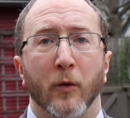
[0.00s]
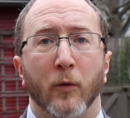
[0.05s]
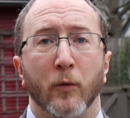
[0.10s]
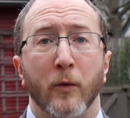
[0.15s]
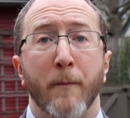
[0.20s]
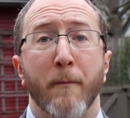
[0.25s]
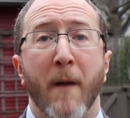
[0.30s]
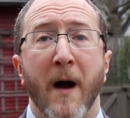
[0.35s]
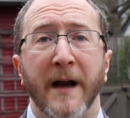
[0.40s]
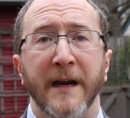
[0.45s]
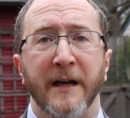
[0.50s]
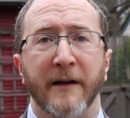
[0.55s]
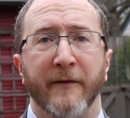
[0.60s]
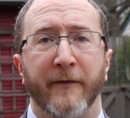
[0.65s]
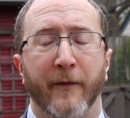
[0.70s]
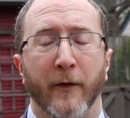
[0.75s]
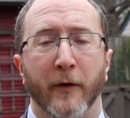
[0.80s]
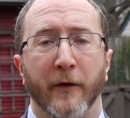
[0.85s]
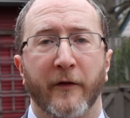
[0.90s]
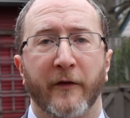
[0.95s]
reminding
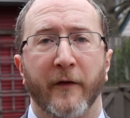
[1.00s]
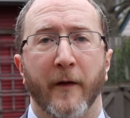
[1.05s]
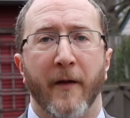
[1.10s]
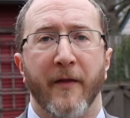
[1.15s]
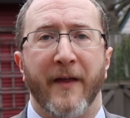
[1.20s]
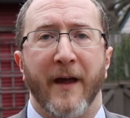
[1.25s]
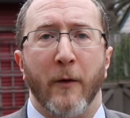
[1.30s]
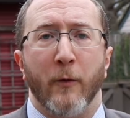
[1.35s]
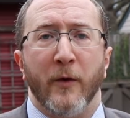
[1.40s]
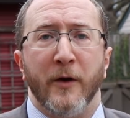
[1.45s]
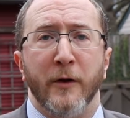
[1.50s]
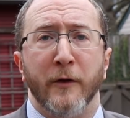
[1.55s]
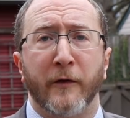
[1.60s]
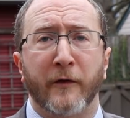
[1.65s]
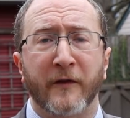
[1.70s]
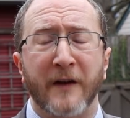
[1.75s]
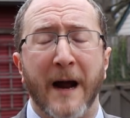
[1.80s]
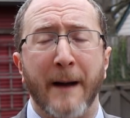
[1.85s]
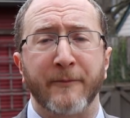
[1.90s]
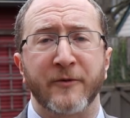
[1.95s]
folks that when you
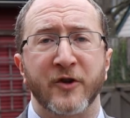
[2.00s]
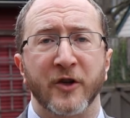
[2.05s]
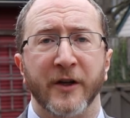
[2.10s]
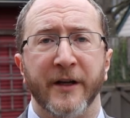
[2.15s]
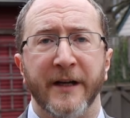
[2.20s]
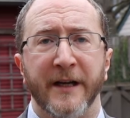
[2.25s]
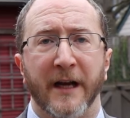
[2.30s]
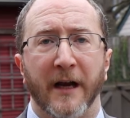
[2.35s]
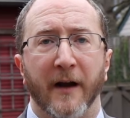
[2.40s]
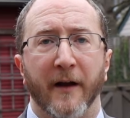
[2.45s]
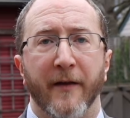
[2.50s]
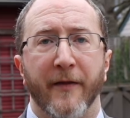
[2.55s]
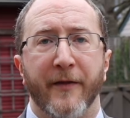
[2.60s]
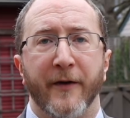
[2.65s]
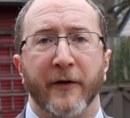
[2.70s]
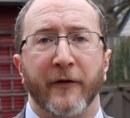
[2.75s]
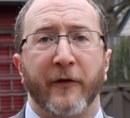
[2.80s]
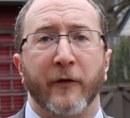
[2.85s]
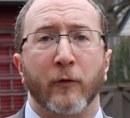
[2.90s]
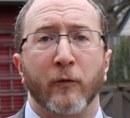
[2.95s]
stop Gilenya,
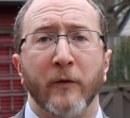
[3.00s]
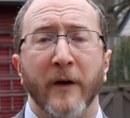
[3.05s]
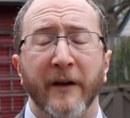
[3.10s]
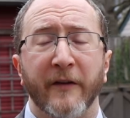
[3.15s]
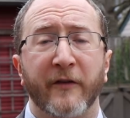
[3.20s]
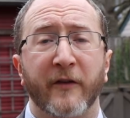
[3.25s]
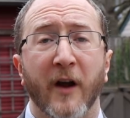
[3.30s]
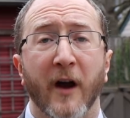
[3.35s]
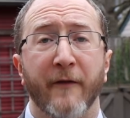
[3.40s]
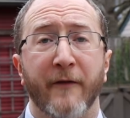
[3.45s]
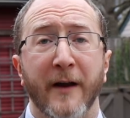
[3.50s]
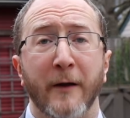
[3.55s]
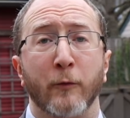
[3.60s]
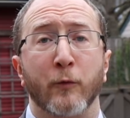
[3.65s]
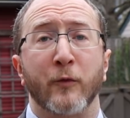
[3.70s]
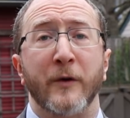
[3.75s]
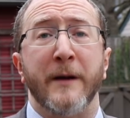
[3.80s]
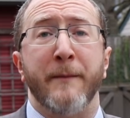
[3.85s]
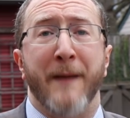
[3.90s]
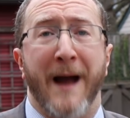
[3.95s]
there's a risk of a
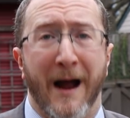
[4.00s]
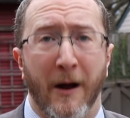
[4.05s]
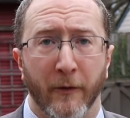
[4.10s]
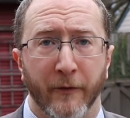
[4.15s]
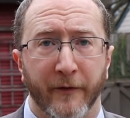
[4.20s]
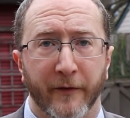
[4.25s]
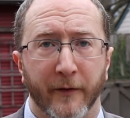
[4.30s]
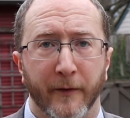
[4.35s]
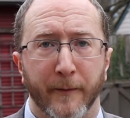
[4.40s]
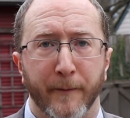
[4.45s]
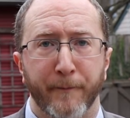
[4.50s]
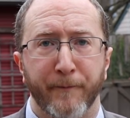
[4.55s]
rebound.